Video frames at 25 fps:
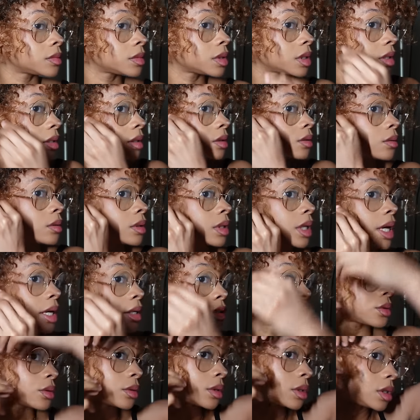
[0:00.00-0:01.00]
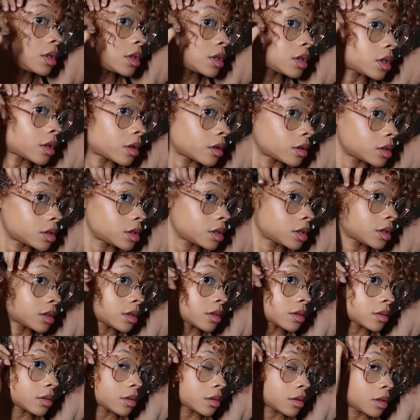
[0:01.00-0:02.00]
and it'll naturally start
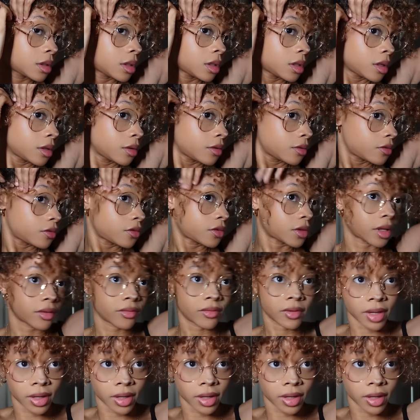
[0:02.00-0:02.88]
to fluff